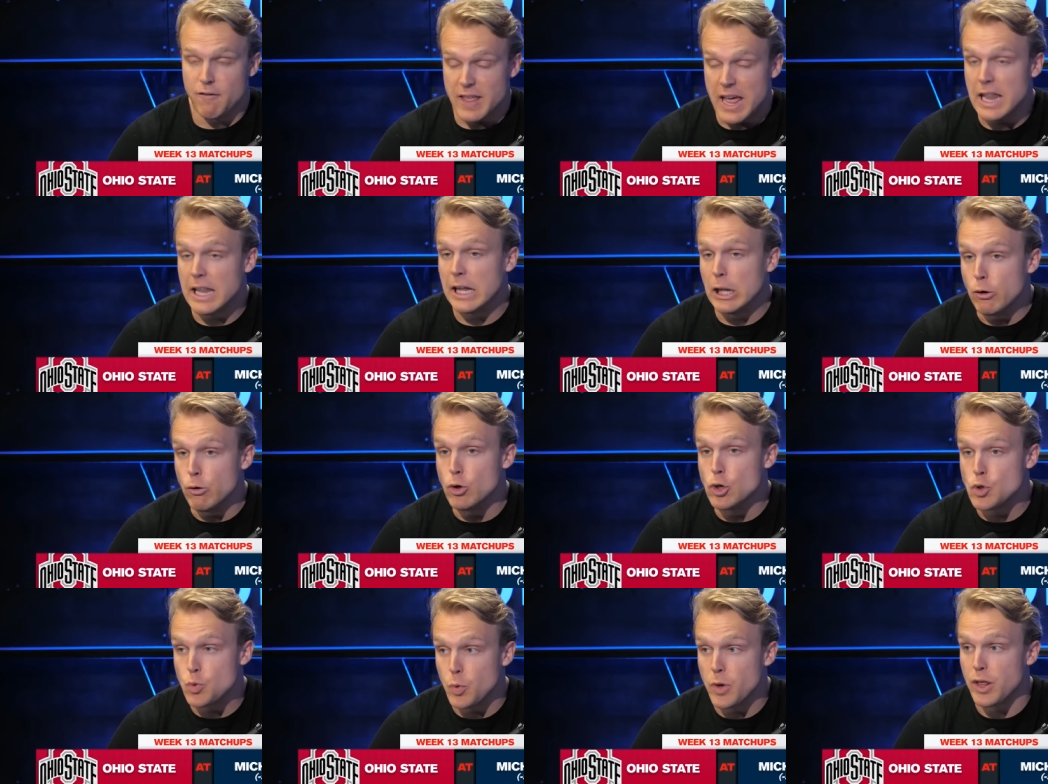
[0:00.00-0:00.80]
they
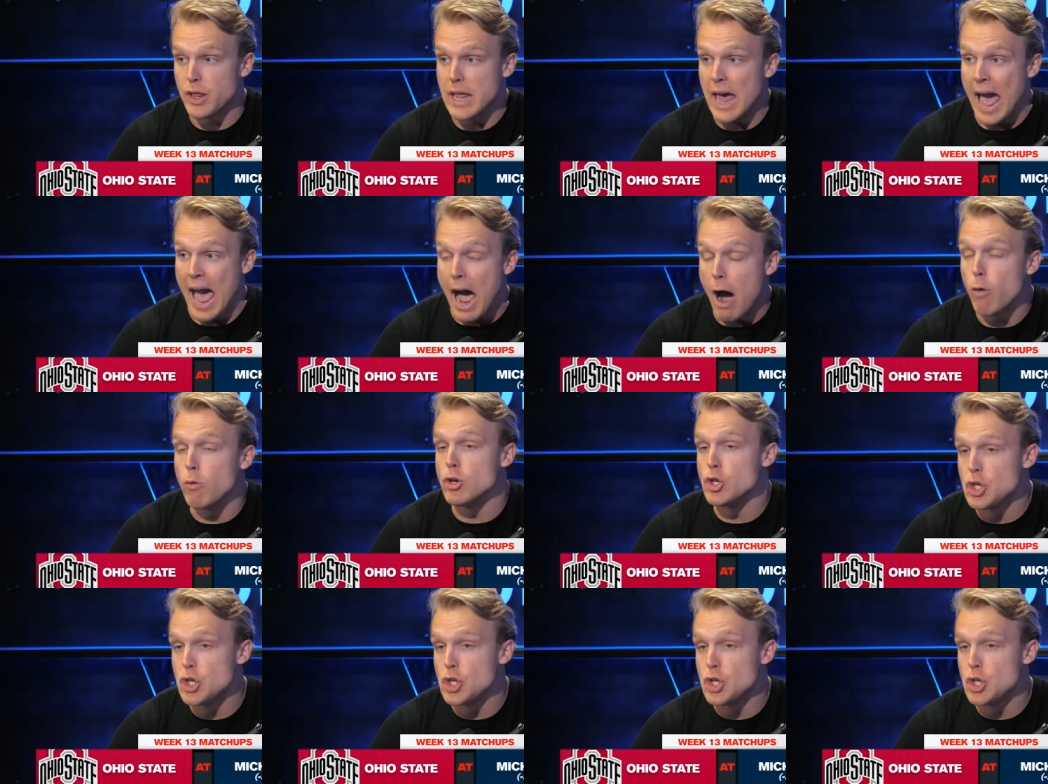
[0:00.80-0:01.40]
lose without